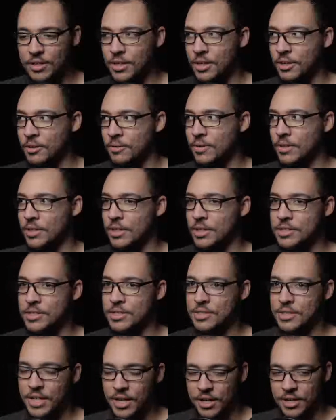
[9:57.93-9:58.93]
You know, it's
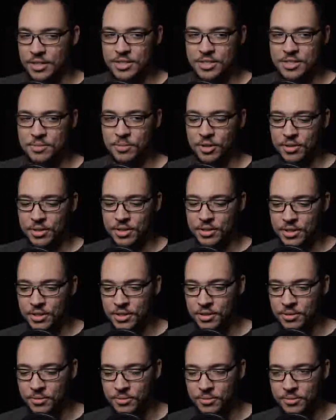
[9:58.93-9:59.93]
a smart thing to
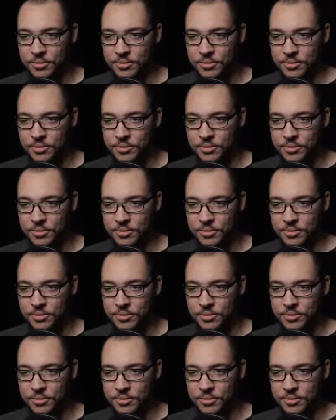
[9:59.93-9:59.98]
do.